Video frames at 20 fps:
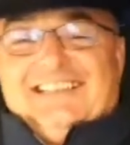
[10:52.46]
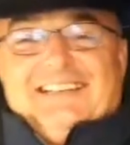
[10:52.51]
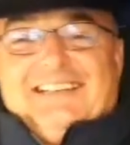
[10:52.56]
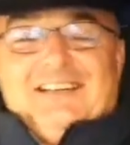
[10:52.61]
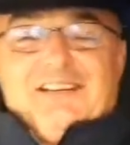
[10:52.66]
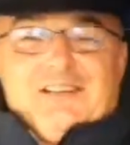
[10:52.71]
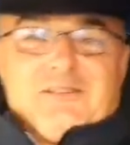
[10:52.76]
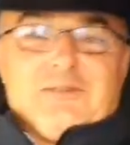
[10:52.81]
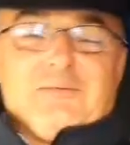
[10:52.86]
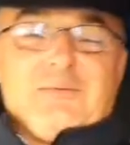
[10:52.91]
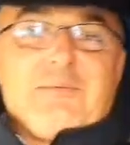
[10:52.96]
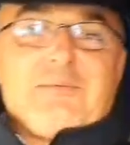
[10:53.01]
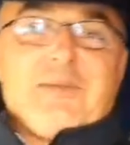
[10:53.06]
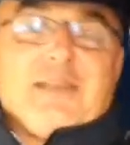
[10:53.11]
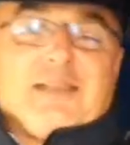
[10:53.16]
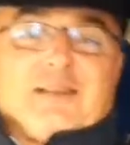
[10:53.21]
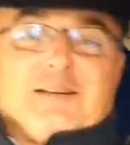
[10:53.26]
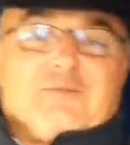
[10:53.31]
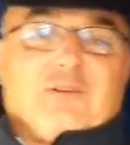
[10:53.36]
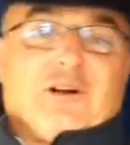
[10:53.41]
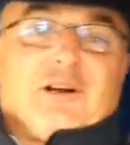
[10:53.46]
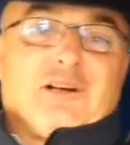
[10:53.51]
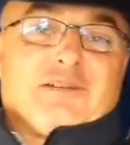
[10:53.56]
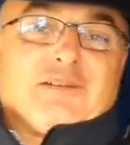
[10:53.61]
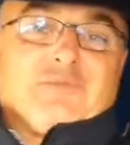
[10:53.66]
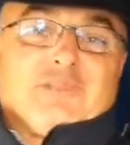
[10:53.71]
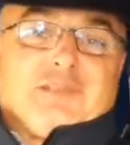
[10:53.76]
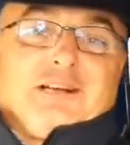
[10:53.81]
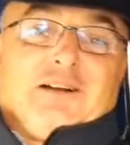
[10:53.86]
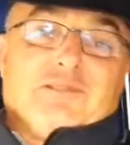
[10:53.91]
should be making a
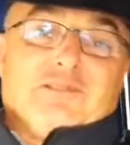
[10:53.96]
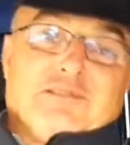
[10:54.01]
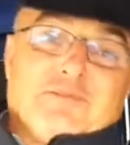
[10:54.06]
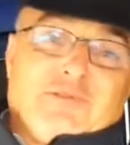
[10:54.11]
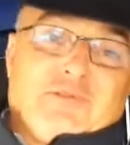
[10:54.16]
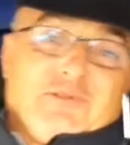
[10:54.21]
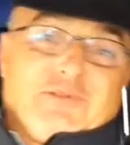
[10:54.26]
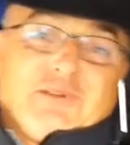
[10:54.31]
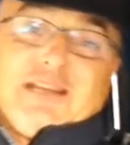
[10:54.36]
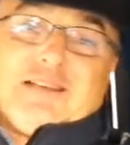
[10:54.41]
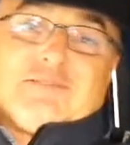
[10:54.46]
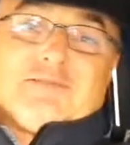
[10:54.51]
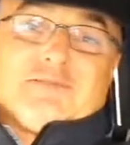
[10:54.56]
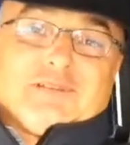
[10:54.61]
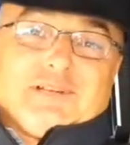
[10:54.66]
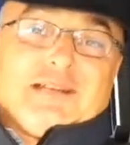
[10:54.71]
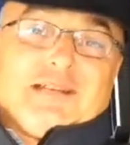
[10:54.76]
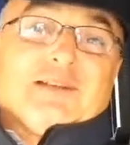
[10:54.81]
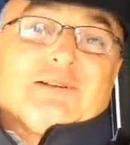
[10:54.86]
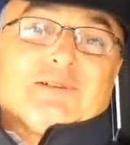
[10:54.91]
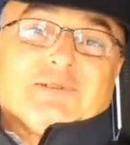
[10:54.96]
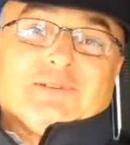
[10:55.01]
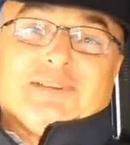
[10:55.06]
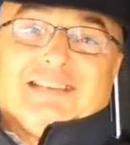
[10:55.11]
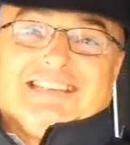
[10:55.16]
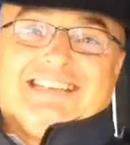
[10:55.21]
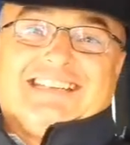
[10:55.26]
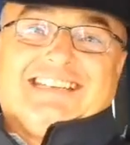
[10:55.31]
fortune for the council if we were checking for tyres.